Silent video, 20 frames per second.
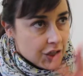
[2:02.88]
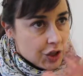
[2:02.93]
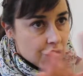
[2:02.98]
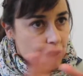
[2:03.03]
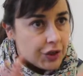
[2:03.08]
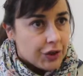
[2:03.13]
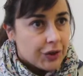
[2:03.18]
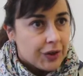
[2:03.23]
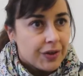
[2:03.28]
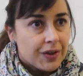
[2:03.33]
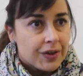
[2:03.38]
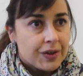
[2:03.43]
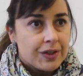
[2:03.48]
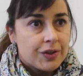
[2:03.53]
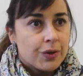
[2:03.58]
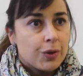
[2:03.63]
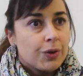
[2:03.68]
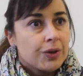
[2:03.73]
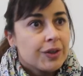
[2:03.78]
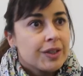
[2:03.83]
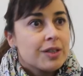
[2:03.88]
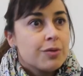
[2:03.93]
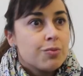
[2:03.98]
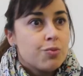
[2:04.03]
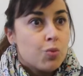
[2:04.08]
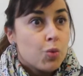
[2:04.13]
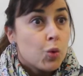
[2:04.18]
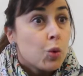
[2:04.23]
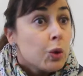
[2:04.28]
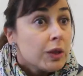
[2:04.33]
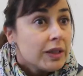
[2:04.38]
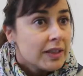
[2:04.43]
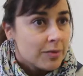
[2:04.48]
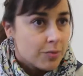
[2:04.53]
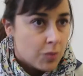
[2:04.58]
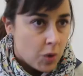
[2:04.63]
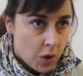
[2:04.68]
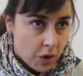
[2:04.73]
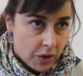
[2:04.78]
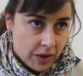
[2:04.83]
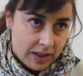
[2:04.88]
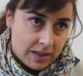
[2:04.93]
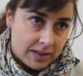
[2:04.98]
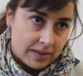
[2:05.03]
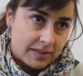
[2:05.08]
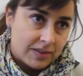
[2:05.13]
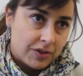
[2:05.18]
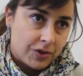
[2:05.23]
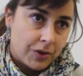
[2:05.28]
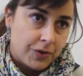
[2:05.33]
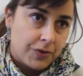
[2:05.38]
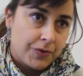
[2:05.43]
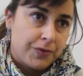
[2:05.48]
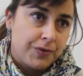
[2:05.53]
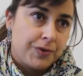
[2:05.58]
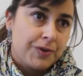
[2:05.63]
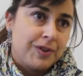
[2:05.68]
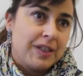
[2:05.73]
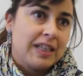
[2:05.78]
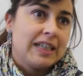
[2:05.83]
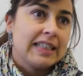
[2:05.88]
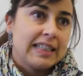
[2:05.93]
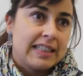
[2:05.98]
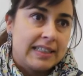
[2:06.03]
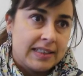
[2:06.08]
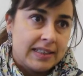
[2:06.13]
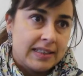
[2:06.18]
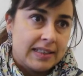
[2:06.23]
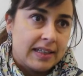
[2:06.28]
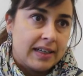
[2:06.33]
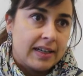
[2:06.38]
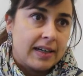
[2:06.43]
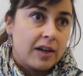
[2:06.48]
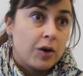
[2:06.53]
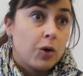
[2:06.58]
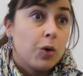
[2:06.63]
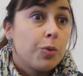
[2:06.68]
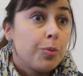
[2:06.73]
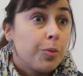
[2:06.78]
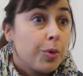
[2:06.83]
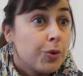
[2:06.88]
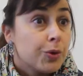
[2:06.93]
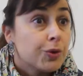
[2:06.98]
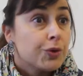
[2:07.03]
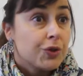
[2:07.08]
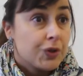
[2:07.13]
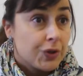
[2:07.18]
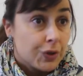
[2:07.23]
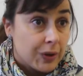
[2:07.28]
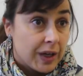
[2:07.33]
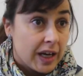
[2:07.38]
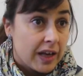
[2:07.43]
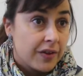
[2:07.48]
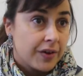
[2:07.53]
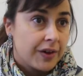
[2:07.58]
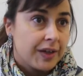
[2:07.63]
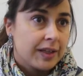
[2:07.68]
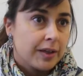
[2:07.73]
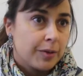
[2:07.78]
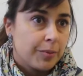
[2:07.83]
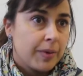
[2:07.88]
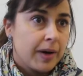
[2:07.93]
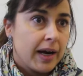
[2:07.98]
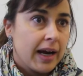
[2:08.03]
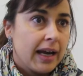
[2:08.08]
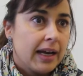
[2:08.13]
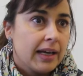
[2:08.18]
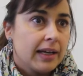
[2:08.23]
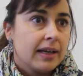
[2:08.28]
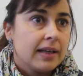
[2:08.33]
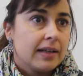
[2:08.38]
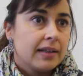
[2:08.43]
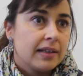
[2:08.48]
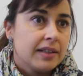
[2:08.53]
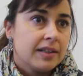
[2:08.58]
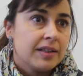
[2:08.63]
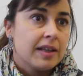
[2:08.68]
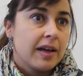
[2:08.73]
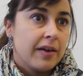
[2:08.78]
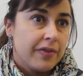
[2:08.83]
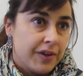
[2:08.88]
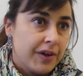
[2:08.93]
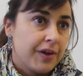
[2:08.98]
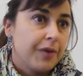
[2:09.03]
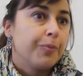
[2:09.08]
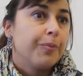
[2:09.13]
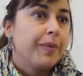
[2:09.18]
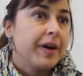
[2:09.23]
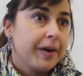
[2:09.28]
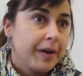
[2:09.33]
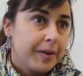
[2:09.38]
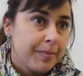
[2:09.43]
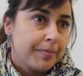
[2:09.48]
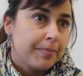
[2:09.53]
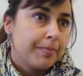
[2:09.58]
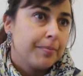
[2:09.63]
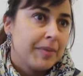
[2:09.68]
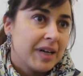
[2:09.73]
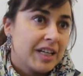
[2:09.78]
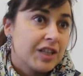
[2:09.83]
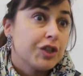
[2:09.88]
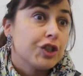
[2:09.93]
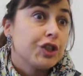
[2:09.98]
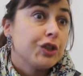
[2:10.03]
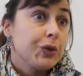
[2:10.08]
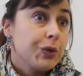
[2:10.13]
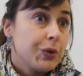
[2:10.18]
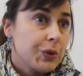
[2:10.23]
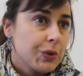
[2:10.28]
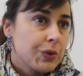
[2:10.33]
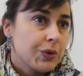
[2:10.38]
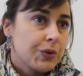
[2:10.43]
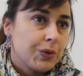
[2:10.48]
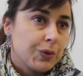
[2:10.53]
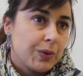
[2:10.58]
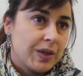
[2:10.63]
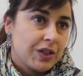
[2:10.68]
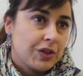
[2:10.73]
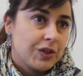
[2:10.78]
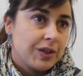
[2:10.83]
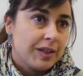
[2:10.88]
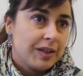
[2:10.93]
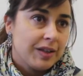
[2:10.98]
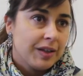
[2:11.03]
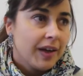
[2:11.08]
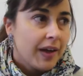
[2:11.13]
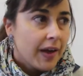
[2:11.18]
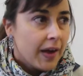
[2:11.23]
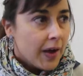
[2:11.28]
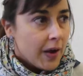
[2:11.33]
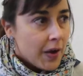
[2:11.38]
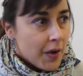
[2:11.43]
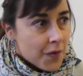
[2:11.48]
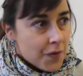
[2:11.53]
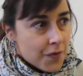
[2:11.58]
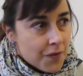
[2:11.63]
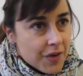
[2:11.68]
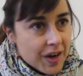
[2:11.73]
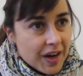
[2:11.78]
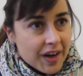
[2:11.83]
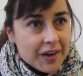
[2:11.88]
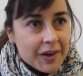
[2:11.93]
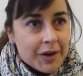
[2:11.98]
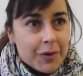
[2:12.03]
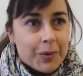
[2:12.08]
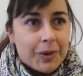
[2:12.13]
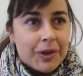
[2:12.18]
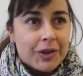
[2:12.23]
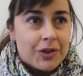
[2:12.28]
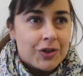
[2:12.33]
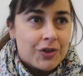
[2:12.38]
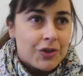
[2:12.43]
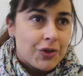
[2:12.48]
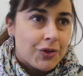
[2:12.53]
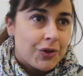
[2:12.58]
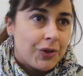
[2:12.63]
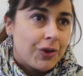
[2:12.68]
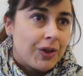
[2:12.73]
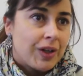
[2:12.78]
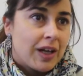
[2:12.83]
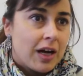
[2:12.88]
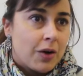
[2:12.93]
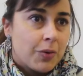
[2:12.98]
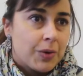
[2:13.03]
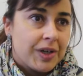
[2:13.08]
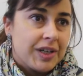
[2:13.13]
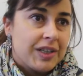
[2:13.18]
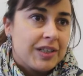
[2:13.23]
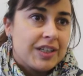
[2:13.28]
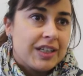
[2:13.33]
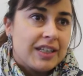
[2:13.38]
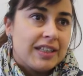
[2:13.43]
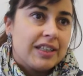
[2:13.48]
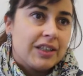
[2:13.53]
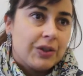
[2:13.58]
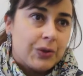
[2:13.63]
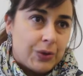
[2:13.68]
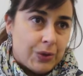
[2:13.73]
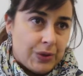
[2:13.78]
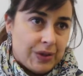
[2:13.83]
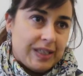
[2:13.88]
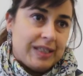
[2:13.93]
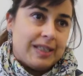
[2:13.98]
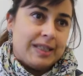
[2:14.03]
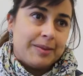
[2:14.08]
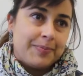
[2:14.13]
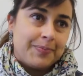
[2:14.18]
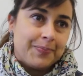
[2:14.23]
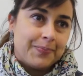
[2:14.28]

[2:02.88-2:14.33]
in general, there is all these multimodal sort of signals that are all put together in the brain, and they're very much used to actually very well control our intended courses.